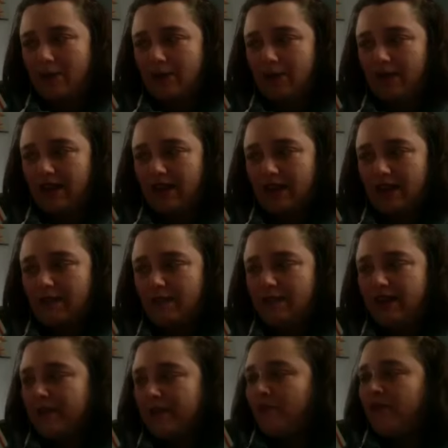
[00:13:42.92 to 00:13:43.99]

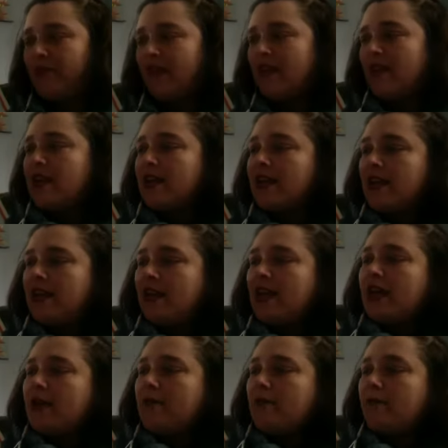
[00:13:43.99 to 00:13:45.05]
blossoms.
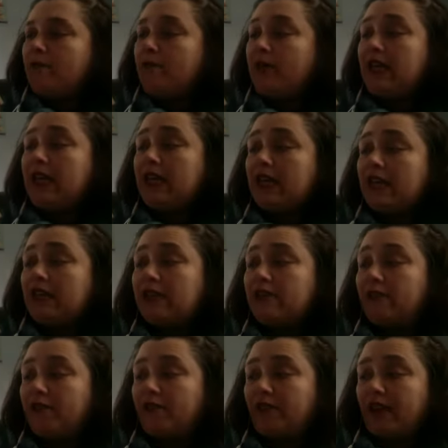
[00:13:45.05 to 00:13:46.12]

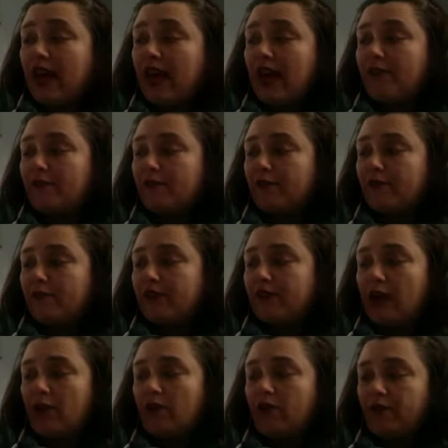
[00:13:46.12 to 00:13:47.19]
Bees fly from
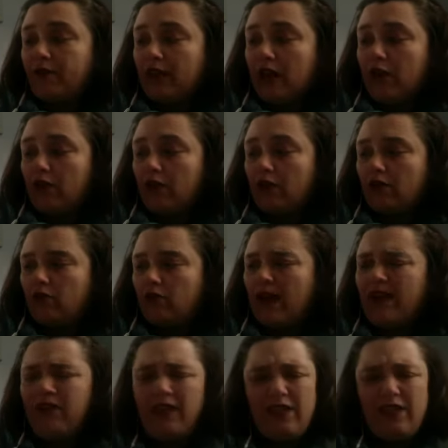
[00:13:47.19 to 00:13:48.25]
flower to flower.
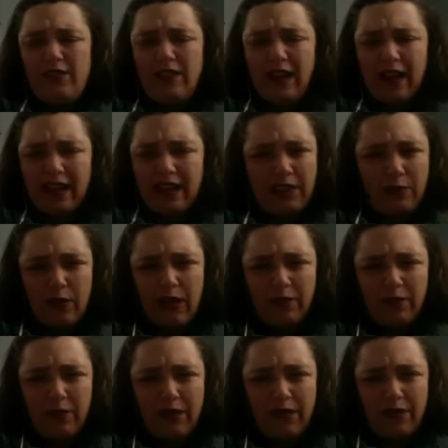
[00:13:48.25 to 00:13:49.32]
Why do they do that anyway?
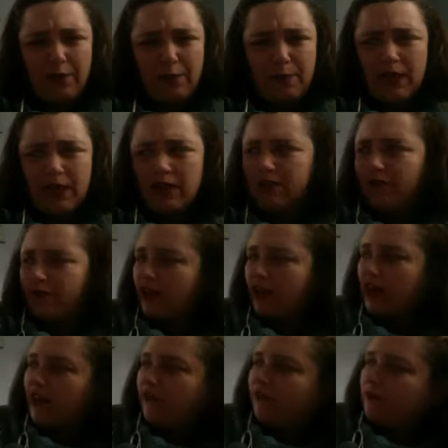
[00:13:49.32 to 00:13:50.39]
Why do the bees
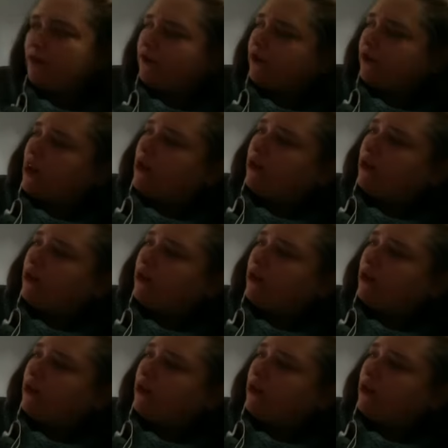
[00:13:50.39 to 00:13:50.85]
fly from flower